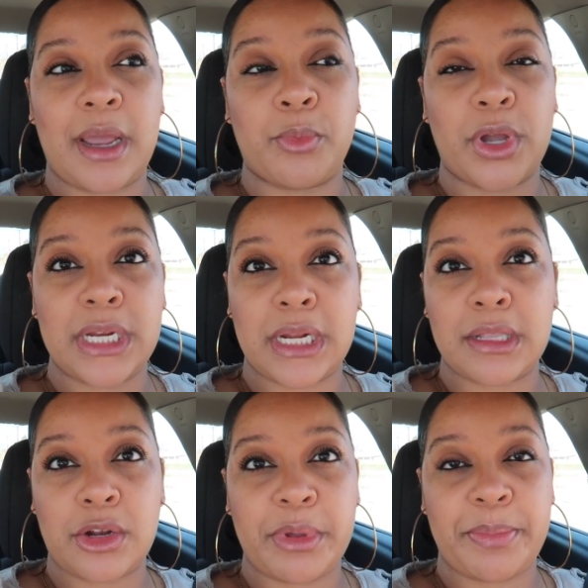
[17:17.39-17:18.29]
I'm running a
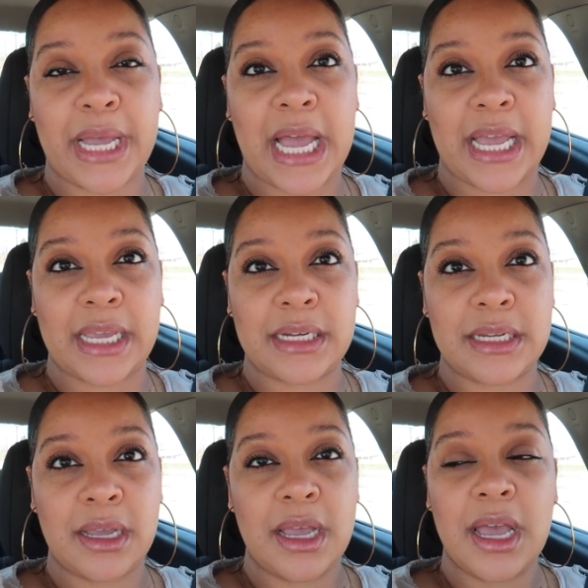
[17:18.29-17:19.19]
little bit behind.
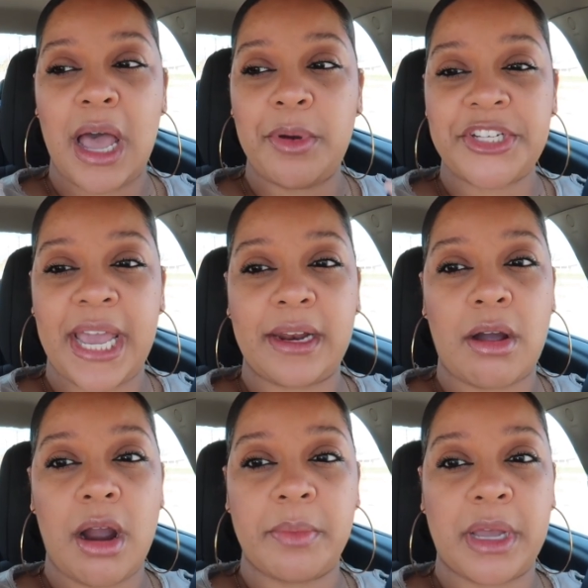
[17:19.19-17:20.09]
I wish I had a
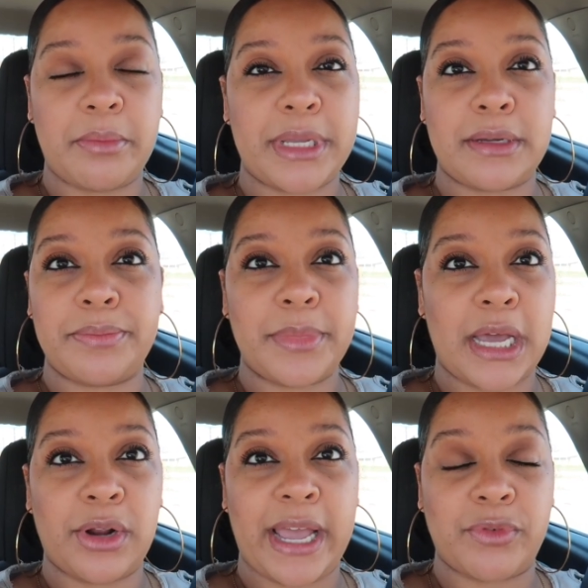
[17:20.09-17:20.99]
car mount, but
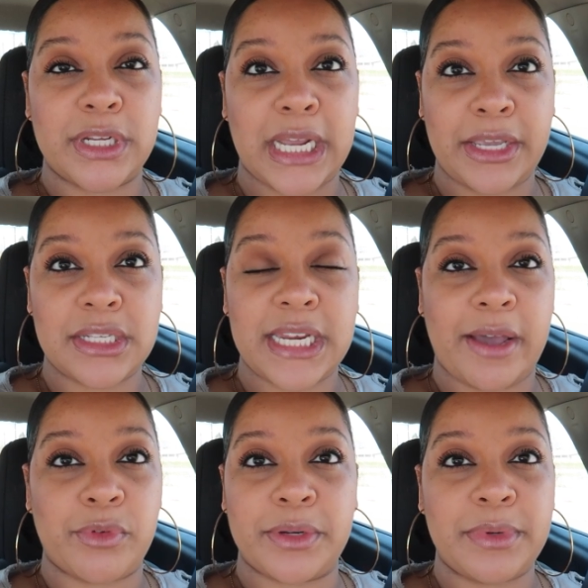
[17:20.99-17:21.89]
I don't have one. I used to
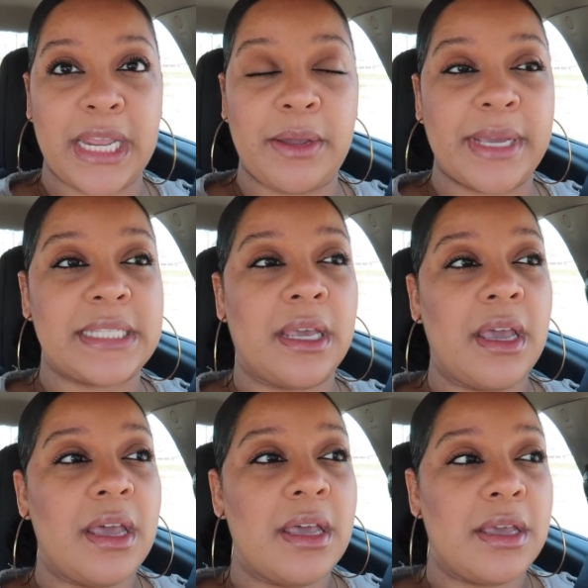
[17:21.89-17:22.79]
have one. Anyways,
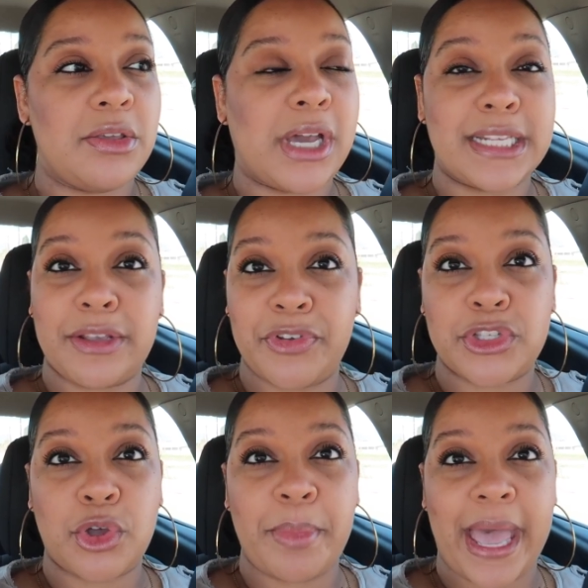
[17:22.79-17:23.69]
you guys, I feel
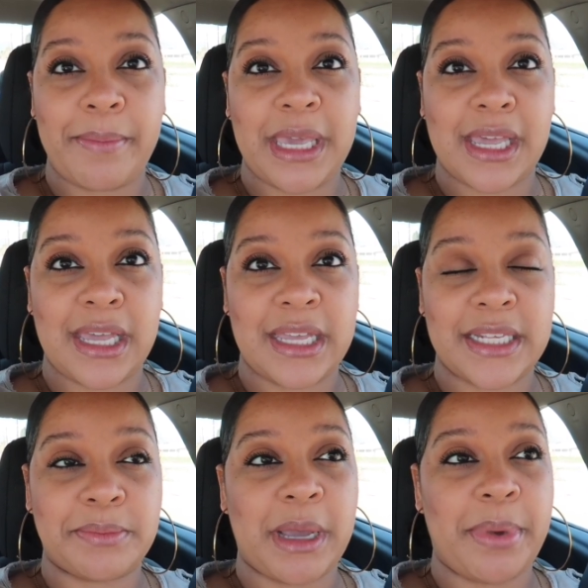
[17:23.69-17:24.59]
so bad
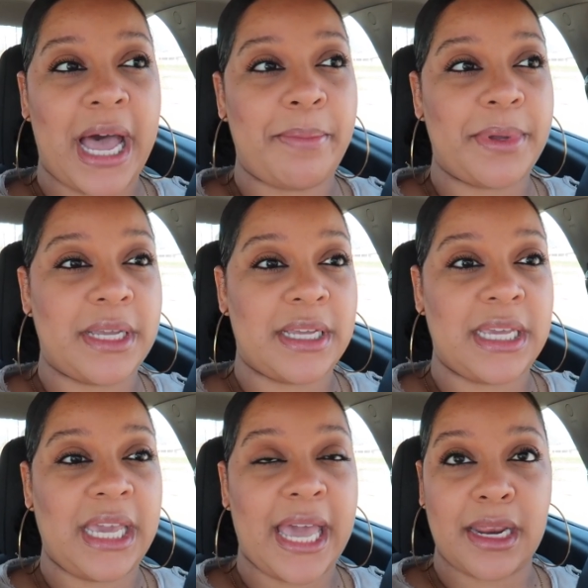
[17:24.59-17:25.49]
because my papa,
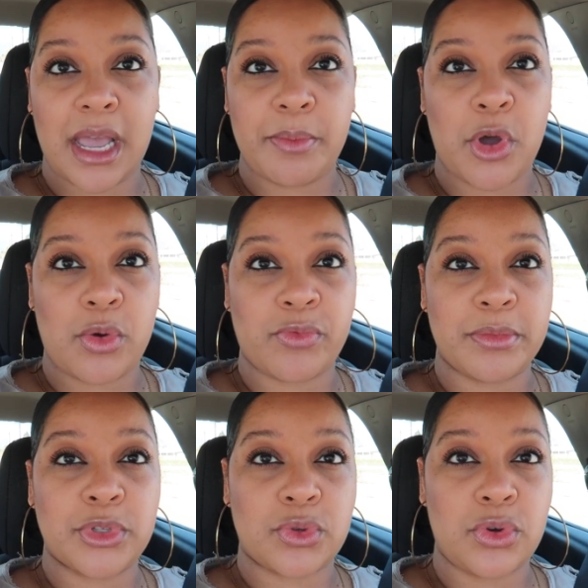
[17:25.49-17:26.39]
he had to come home
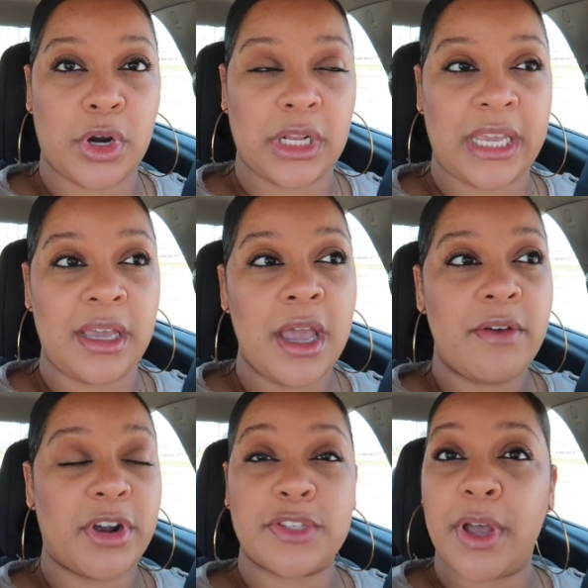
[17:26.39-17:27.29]
from school early.
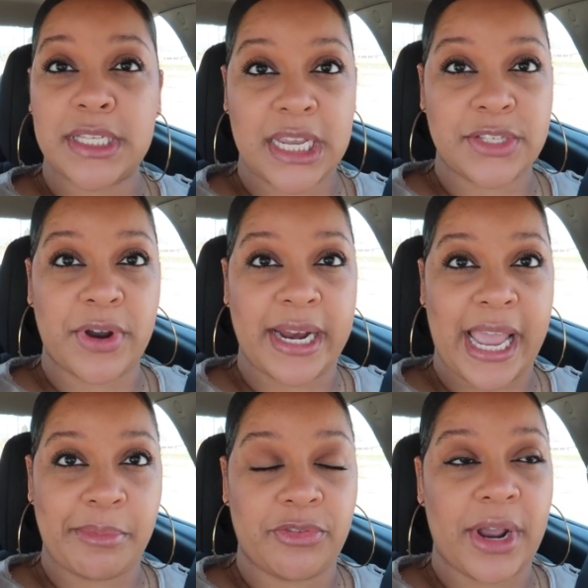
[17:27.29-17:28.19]
First of all, today's Friday.
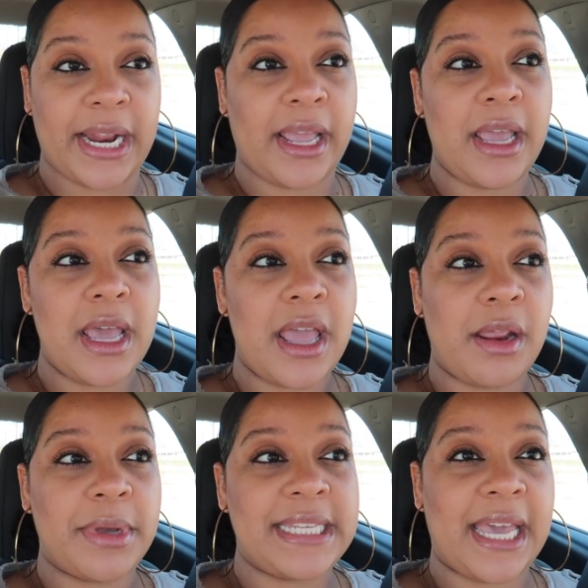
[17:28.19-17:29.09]
Happy Friday.
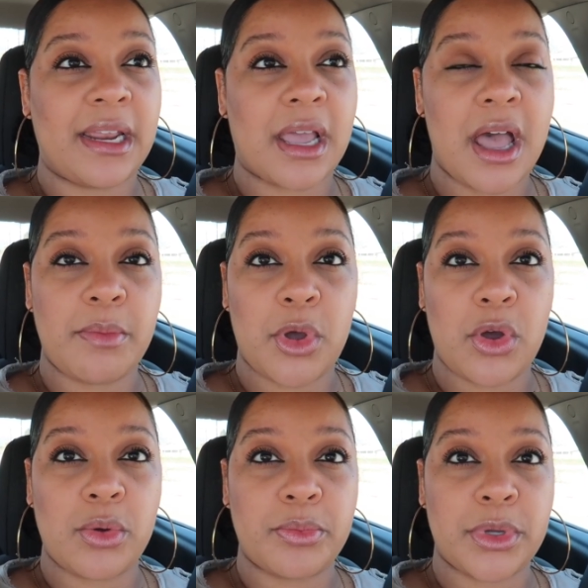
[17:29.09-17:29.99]
Anyways, he had to come
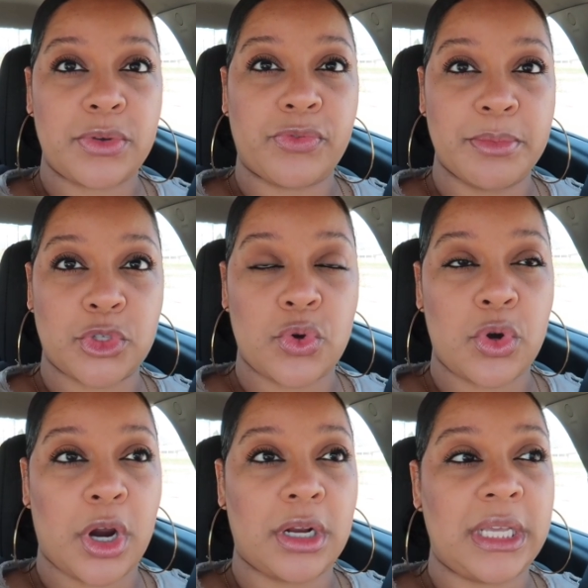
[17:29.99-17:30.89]
home from school
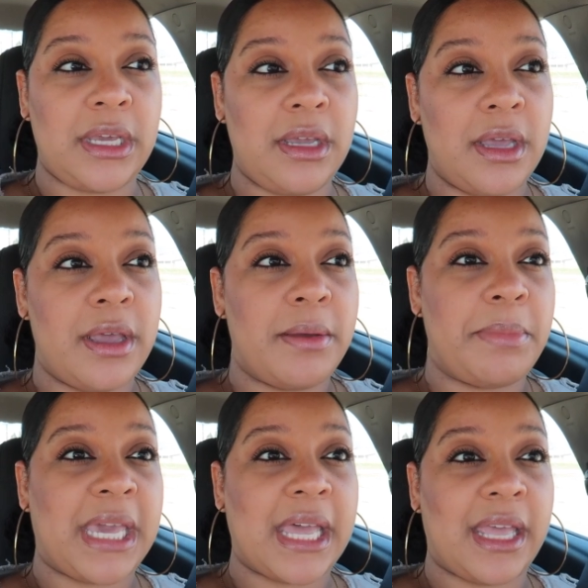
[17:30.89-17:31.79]
early
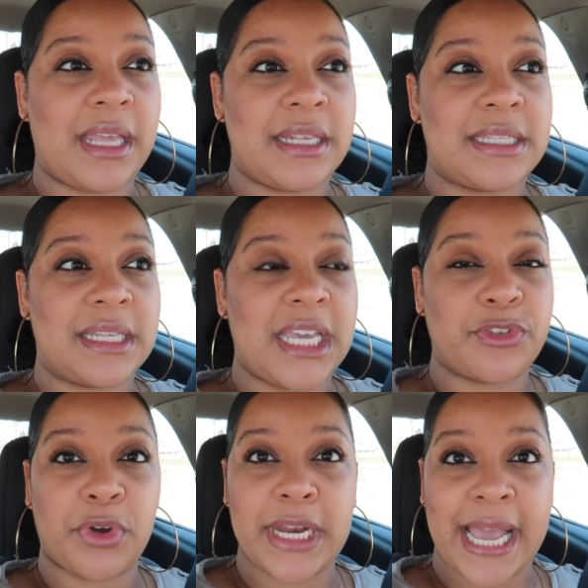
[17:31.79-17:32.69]
because his
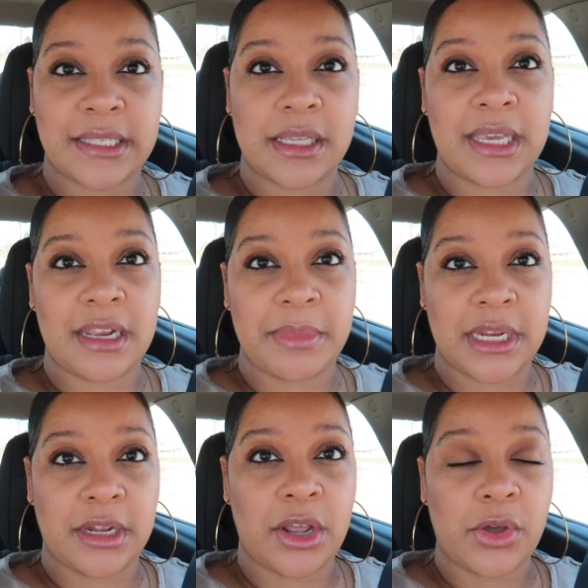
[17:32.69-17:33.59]
friend accidentally hit him in
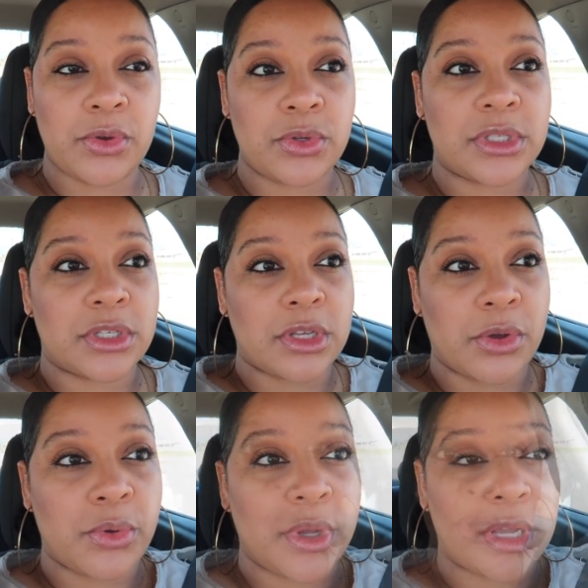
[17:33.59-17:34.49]
the nose.
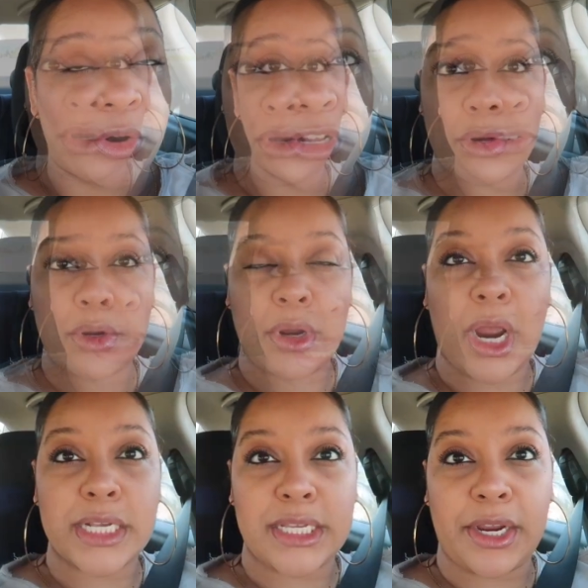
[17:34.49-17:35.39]
So, or in the face. All
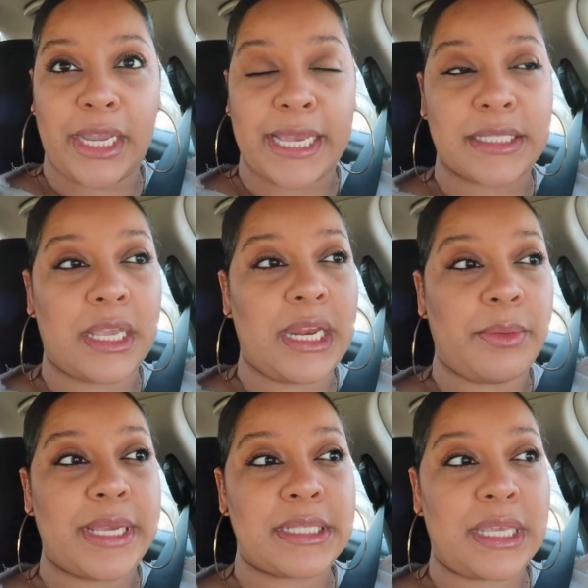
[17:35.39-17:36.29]
right, sorry, you guys.
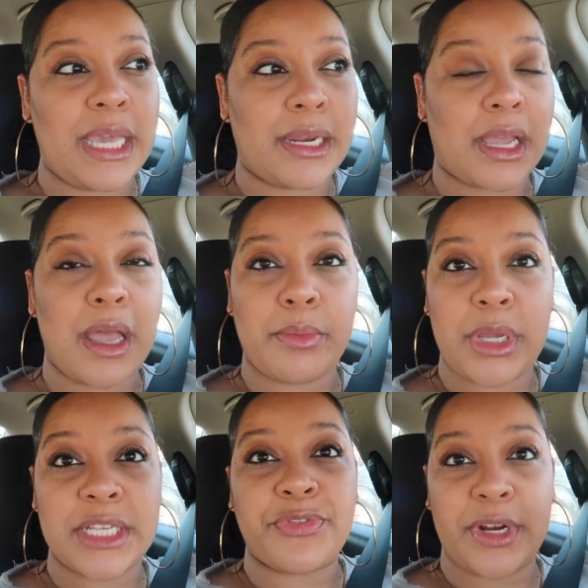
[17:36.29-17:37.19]
Anyways, he had to come,
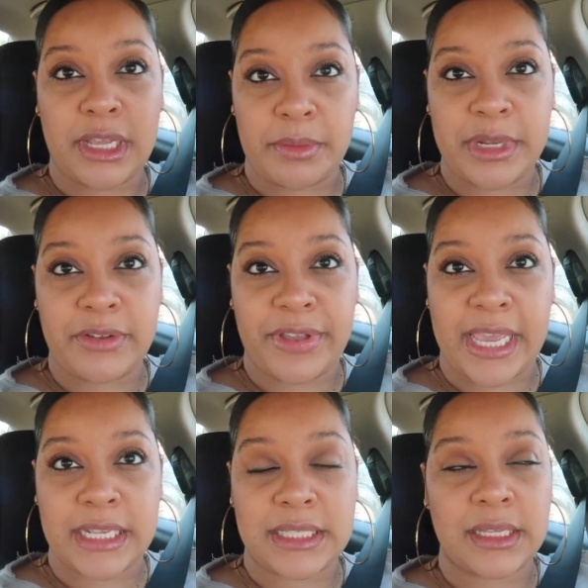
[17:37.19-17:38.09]
his friend hit him in the
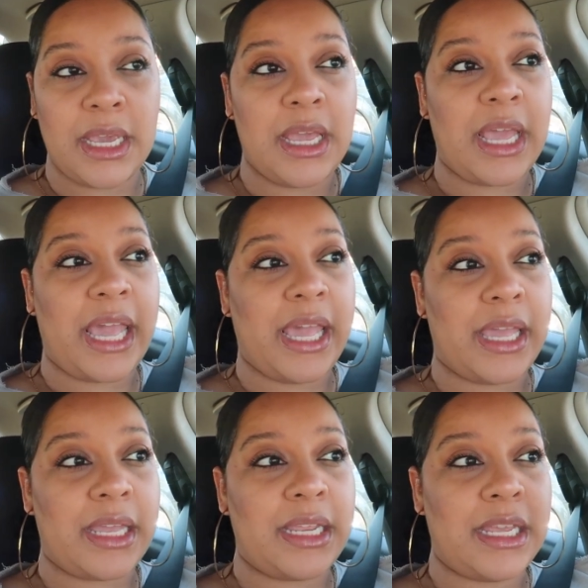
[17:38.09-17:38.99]
face
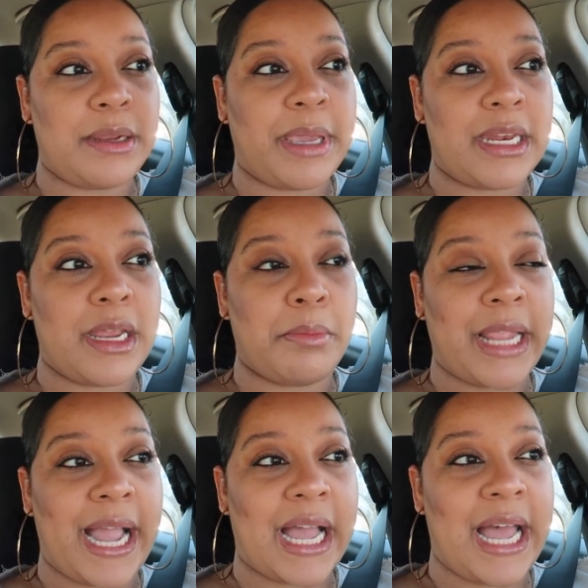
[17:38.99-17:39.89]
and he ended up getting a
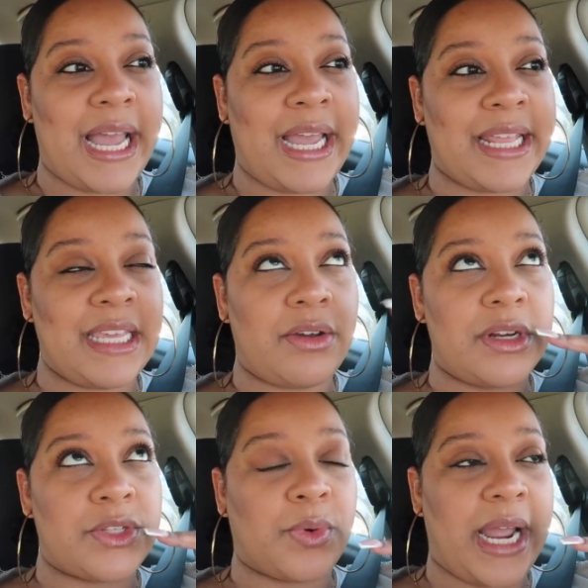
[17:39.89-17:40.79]
black eye, I think on
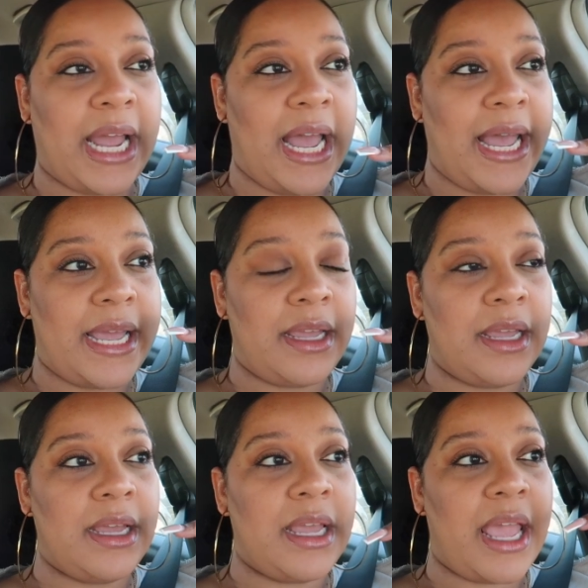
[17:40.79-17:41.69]
his right eye,
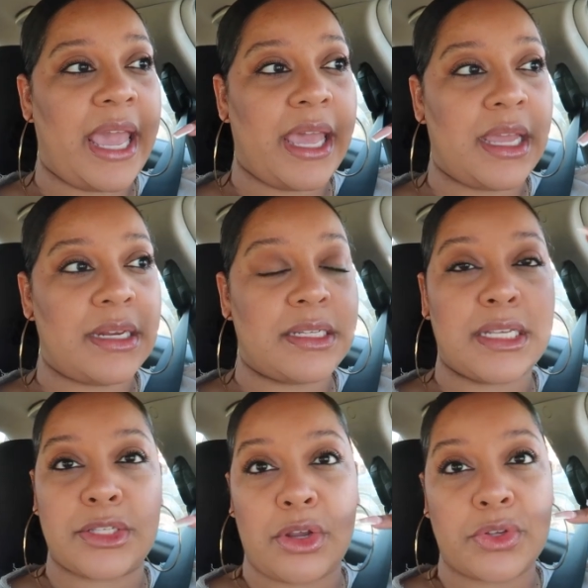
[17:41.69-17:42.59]
and
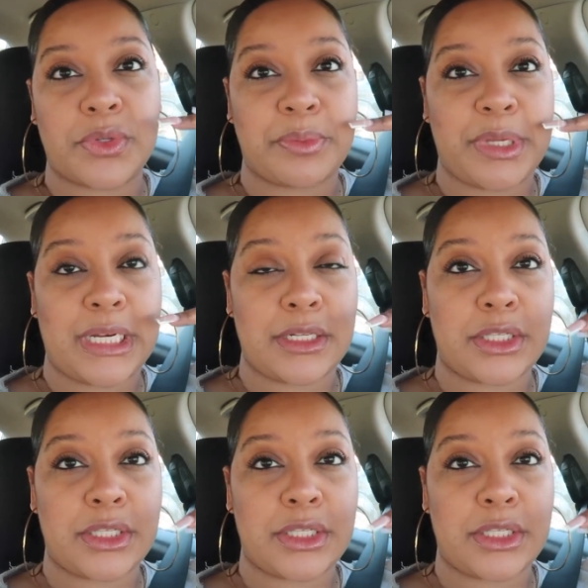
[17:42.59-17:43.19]
his nose was bleeding.